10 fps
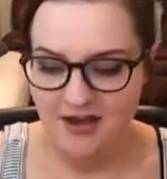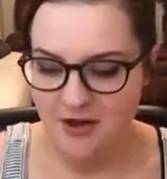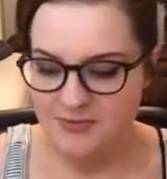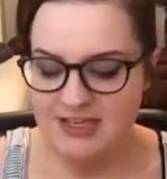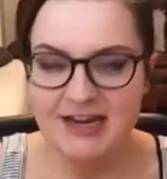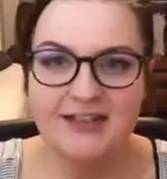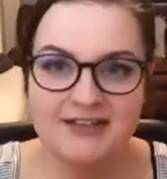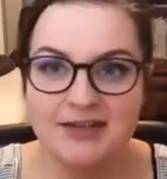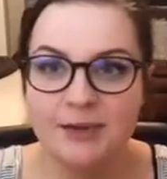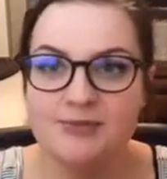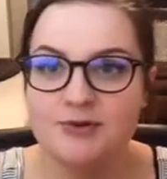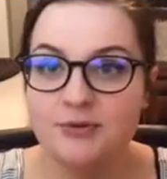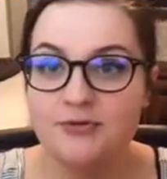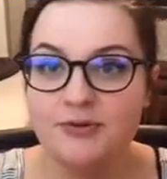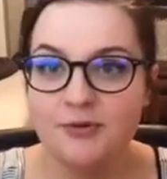um, taken the time to
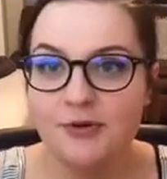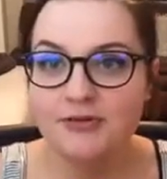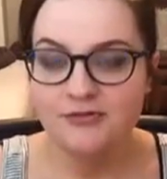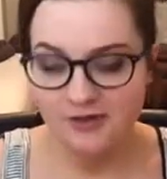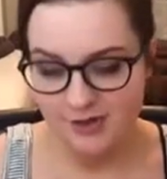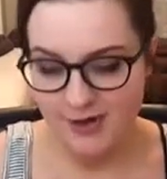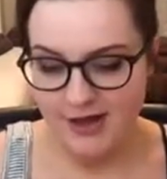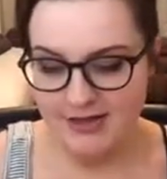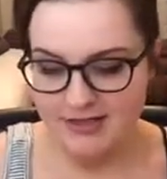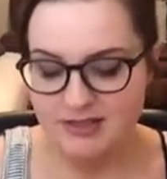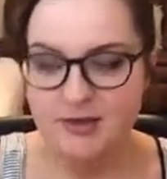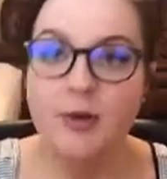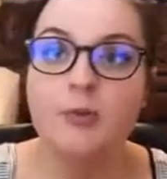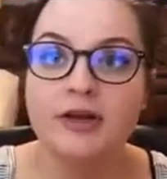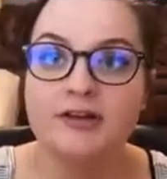review one for you guys, so
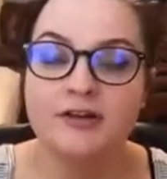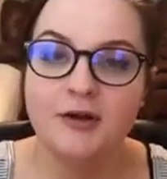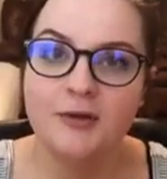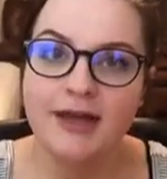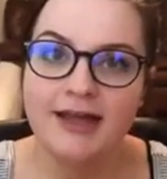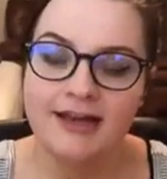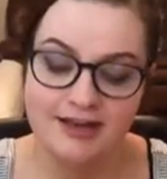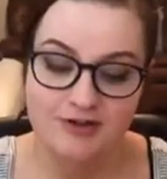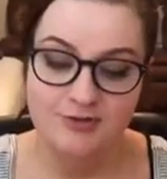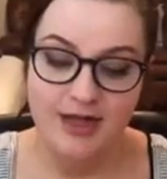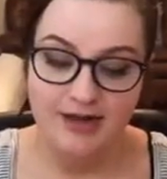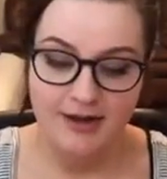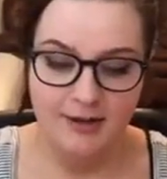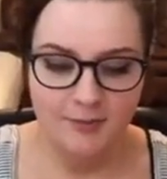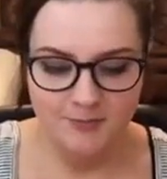I wanted to go ahead and do that
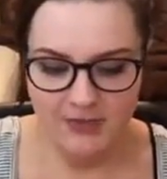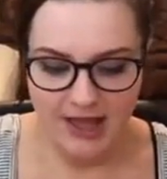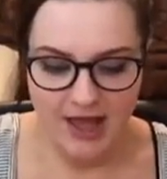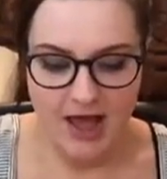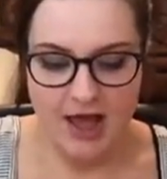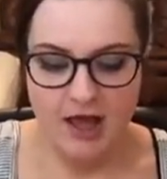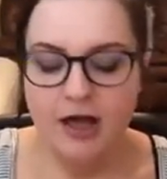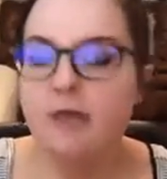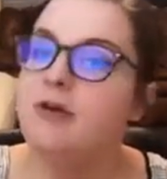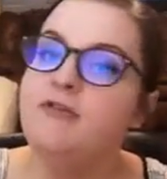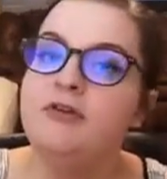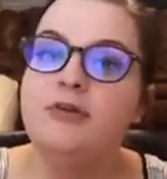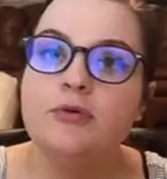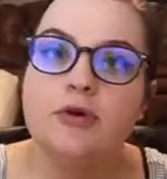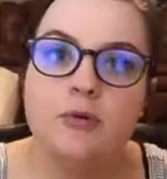now. Um, if you
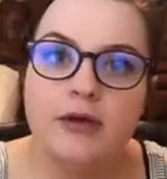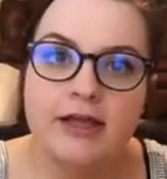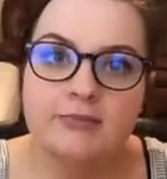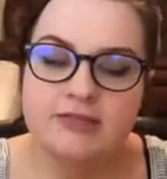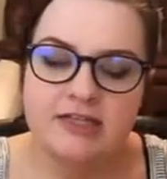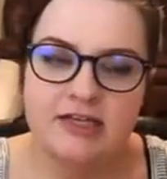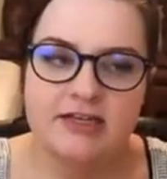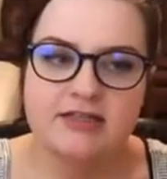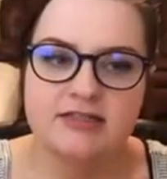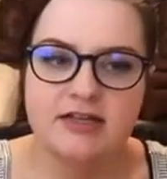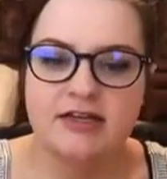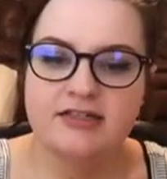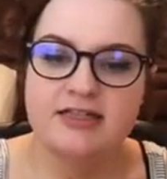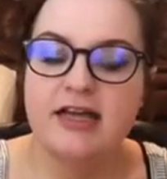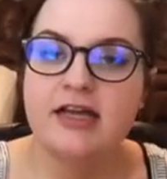don't know what Ipsy is, it
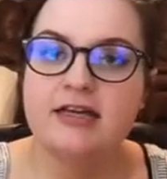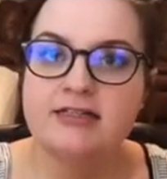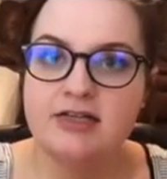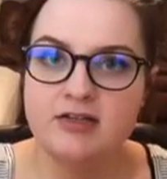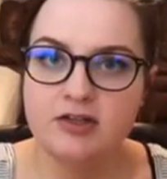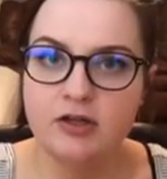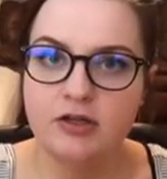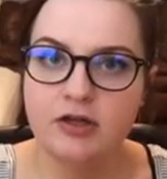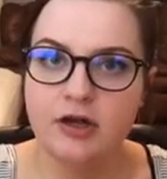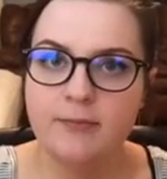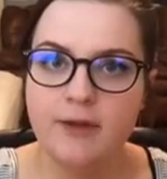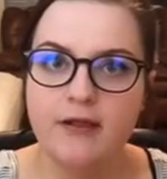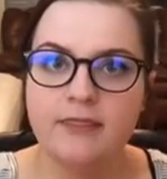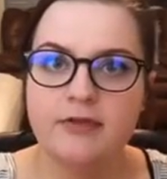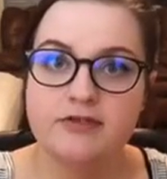is a $10 a
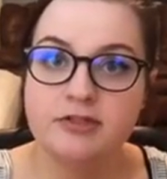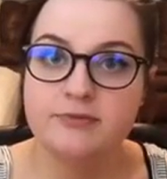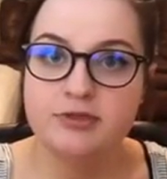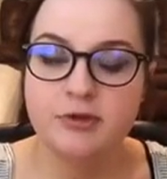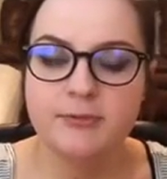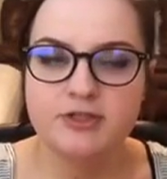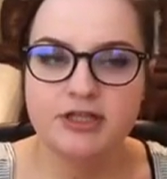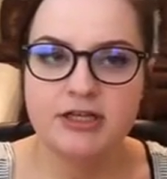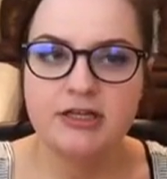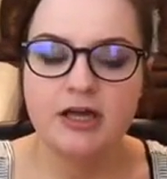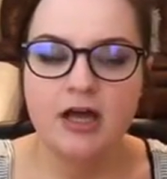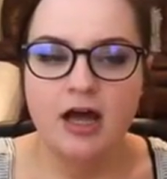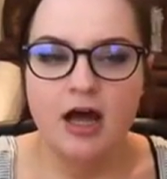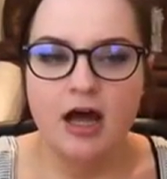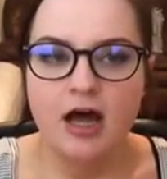month subscription
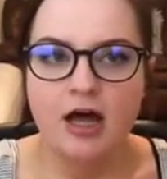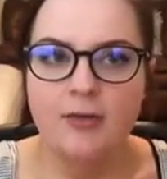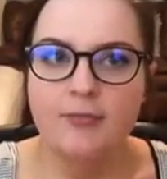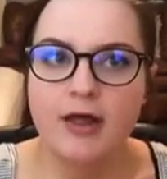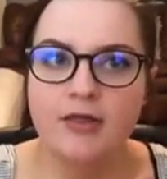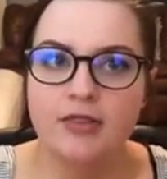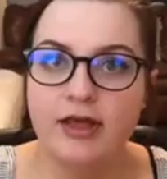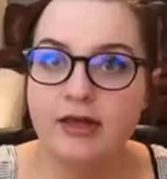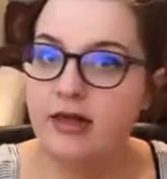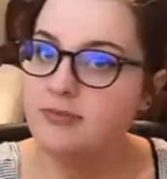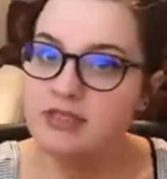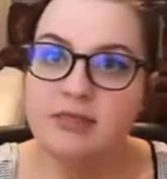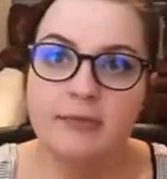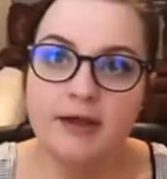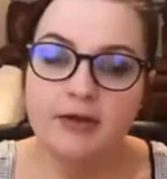um, that comes in
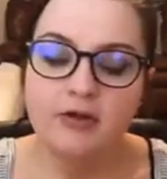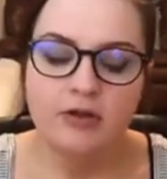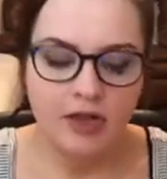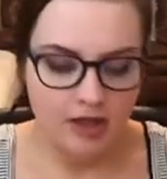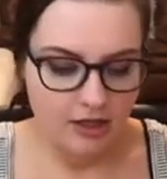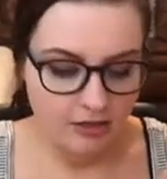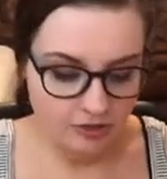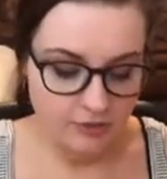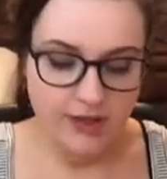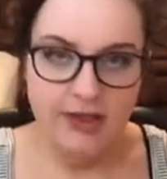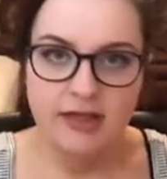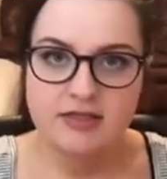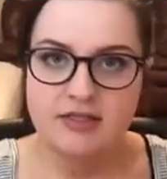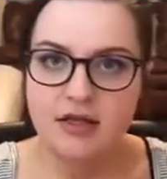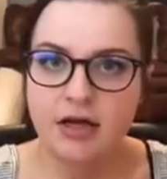the mail. Uh, you
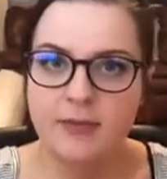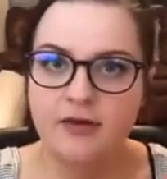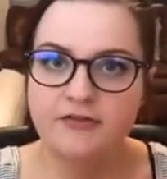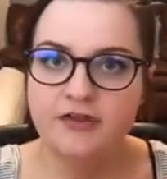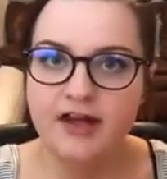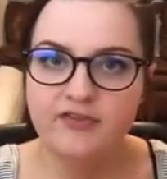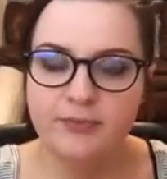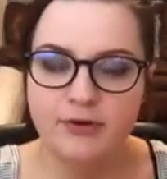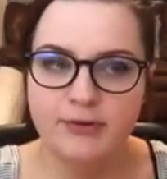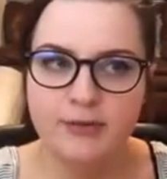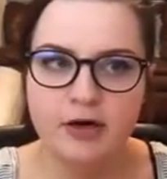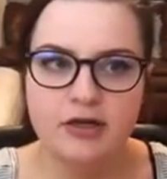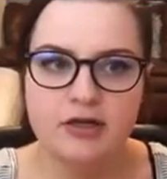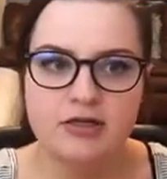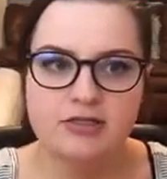get about five beauty
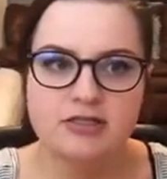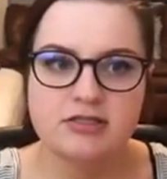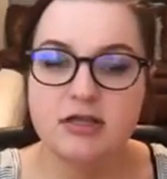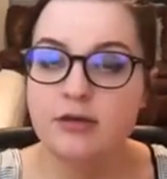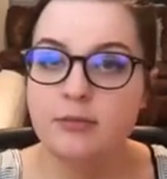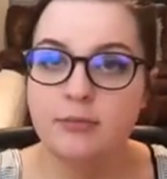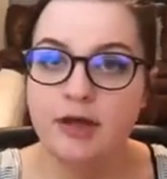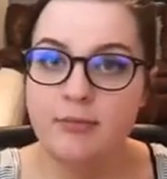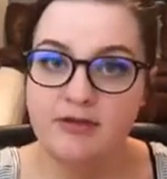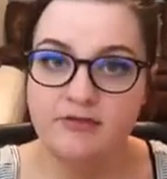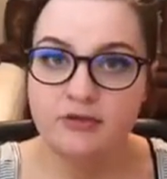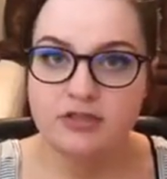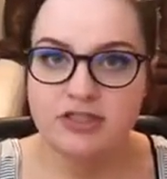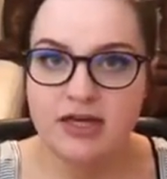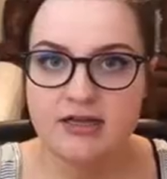products. Some can be full
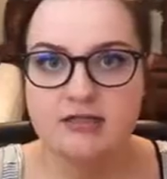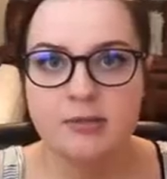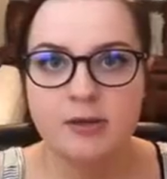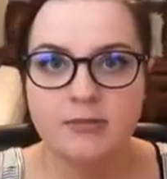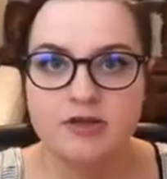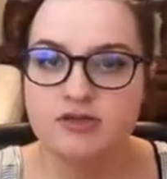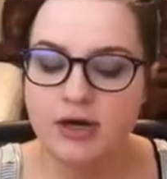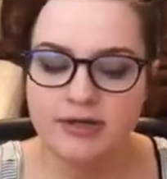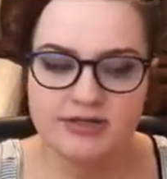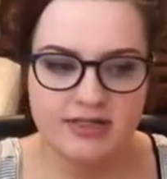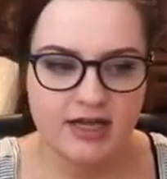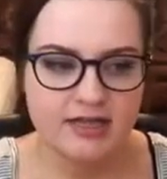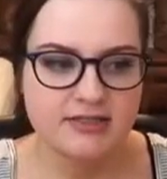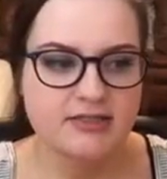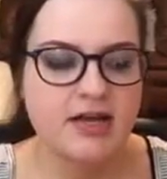size, some can be trial
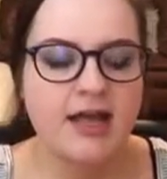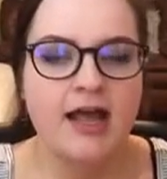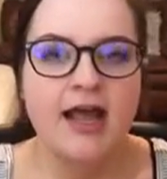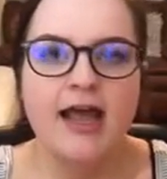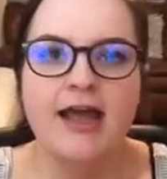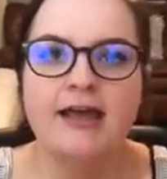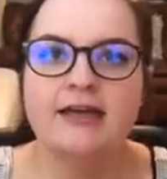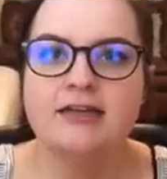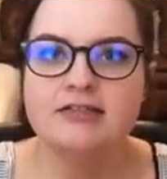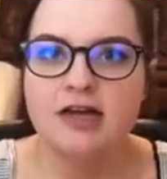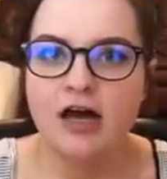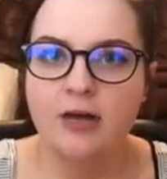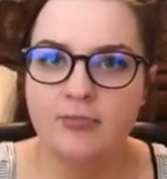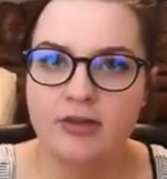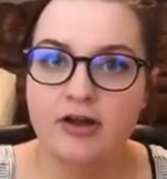sized. And
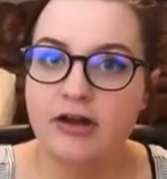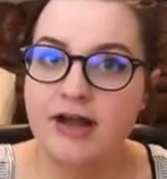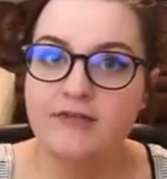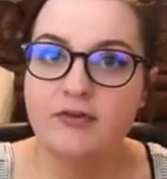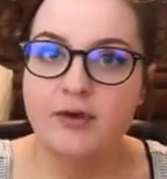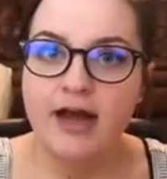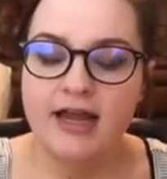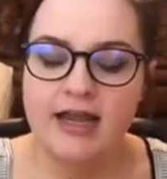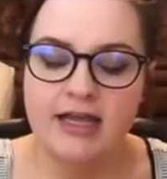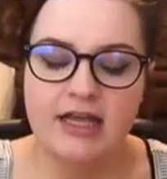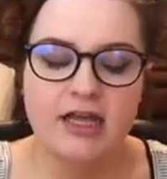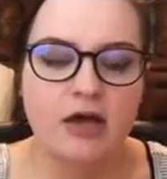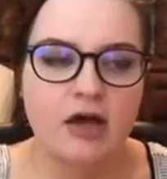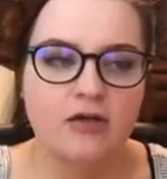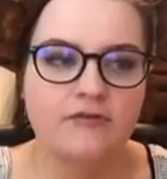um, they're a variety
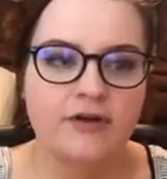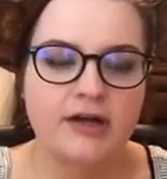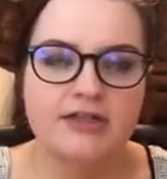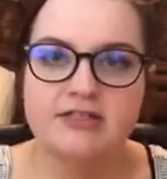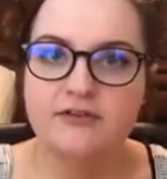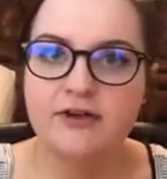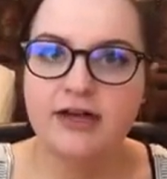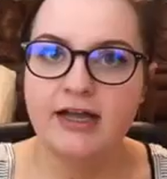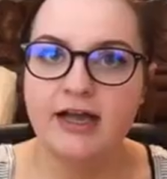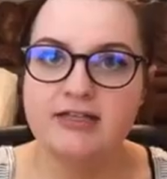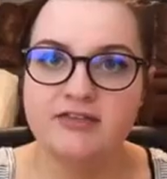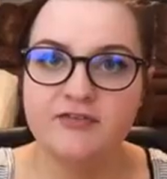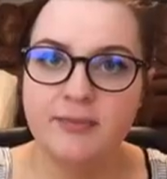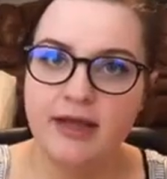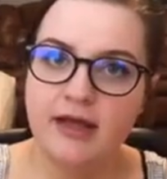of uh, different kinds of
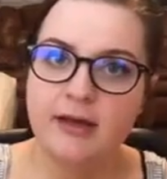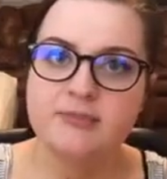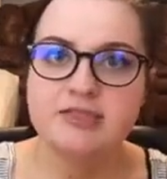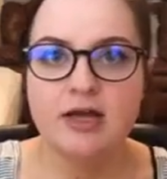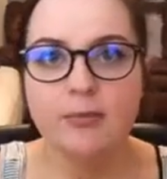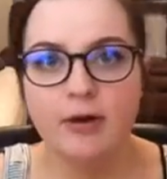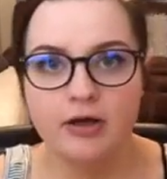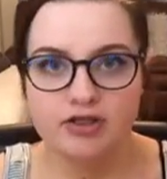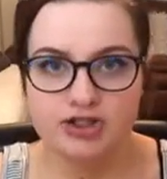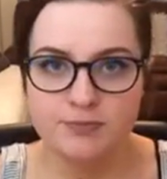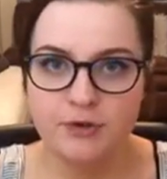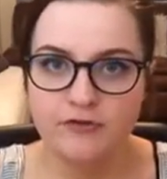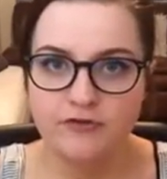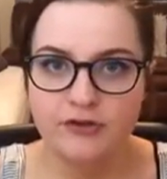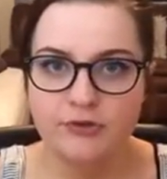makeups, nail polishes,
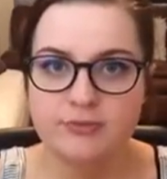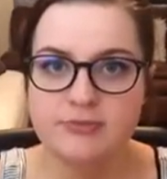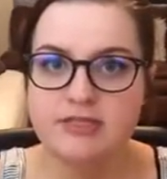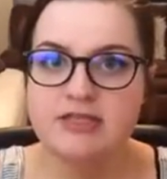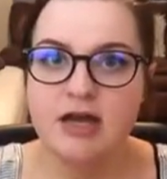perfumes,